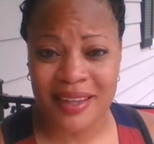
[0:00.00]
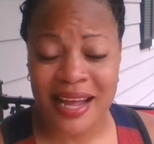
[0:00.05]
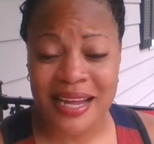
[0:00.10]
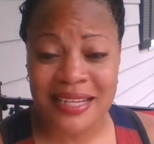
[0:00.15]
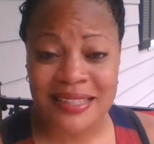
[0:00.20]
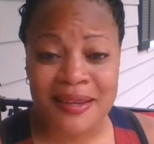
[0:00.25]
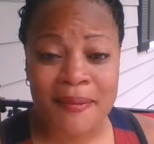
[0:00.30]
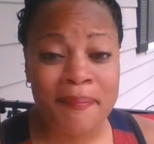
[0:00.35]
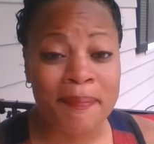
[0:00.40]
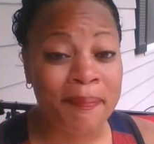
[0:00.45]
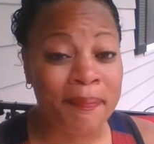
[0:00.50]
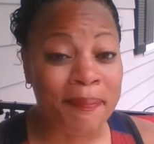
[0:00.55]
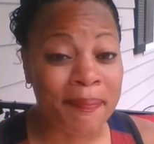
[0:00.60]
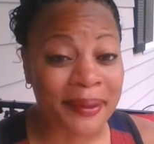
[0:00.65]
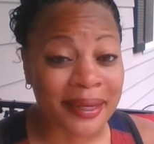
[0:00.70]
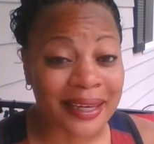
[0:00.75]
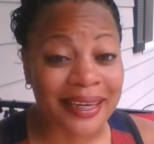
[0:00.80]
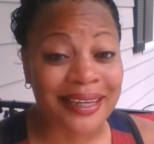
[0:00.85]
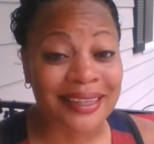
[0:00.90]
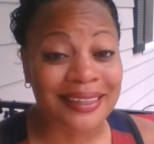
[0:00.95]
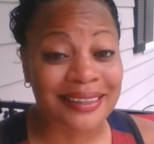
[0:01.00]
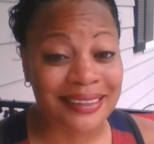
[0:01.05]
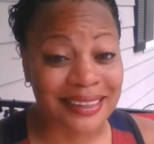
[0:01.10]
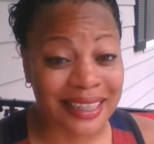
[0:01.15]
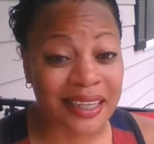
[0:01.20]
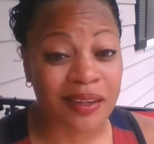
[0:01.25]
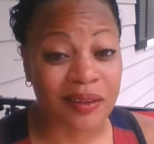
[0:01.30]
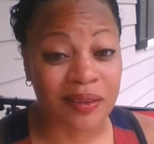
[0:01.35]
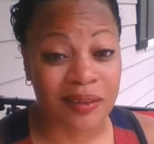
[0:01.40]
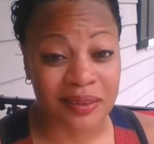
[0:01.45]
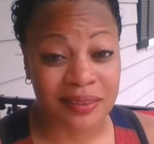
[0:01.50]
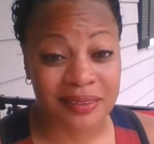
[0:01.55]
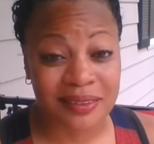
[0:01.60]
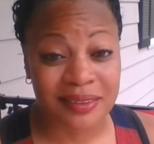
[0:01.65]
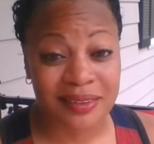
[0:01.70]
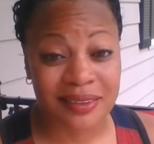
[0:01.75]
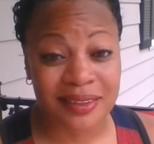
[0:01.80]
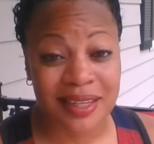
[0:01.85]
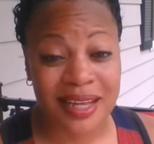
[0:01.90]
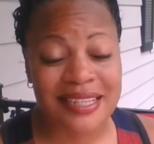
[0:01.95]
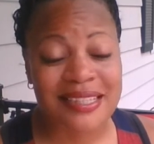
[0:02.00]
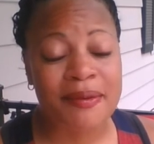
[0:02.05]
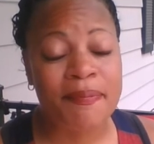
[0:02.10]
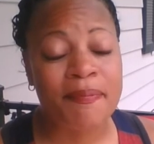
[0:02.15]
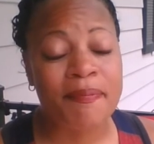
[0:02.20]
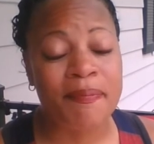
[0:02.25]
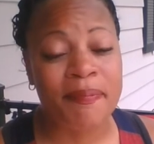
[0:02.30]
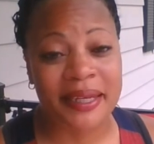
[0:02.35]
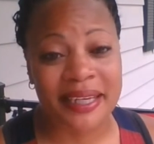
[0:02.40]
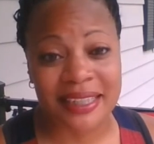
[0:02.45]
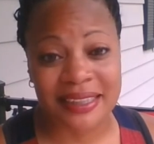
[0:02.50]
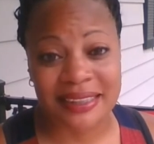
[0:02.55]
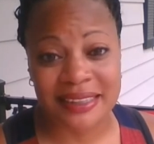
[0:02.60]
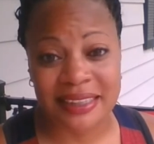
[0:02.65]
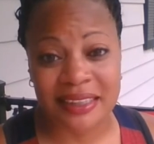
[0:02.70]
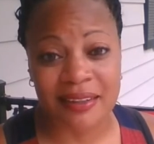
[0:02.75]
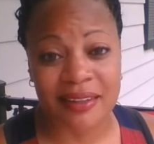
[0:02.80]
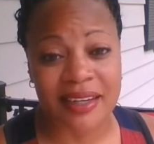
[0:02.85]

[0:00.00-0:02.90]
It's a big deal. It's a big deal.